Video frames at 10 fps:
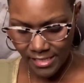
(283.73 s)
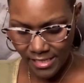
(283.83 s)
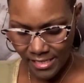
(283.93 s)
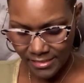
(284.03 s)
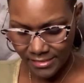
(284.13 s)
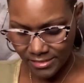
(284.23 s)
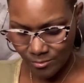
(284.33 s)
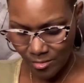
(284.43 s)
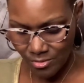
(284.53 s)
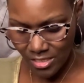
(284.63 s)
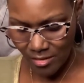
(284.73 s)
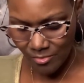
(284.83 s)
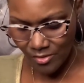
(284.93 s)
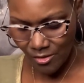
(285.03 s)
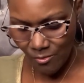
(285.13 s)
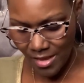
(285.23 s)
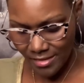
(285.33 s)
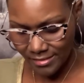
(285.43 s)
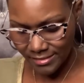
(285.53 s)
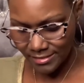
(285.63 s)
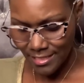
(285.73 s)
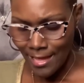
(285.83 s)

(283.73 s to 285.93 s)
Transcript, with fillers: and this may be coming their way because